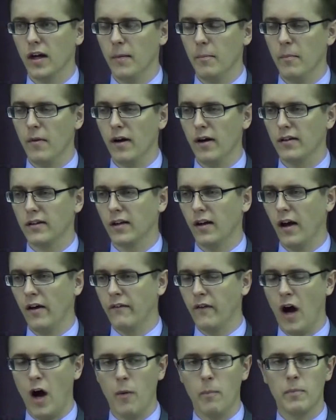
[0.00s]
Um,
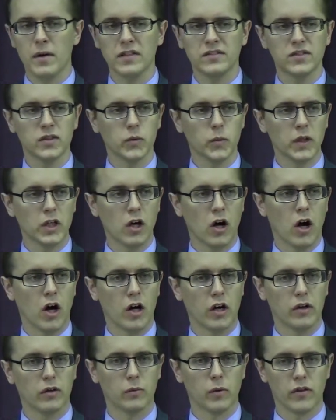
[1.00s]
of how busy we
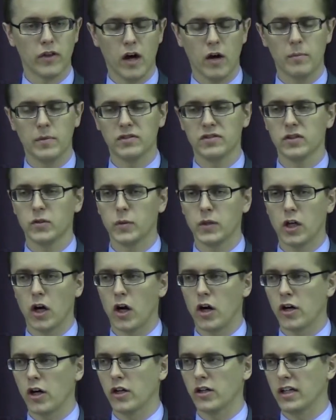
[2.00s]
are, with how busy we
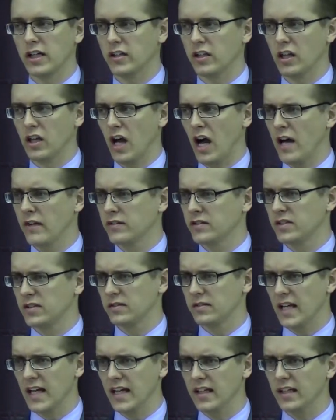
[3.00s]
are in our daily
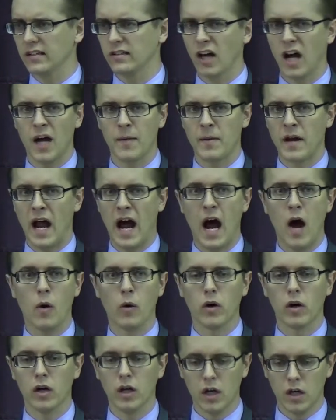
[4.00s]
lives, taking time, an
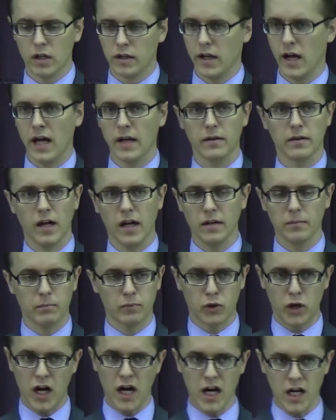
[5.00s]
hour, not not
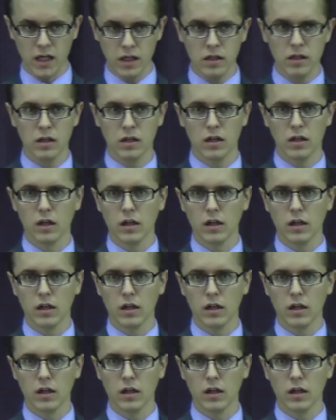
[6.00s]
praying,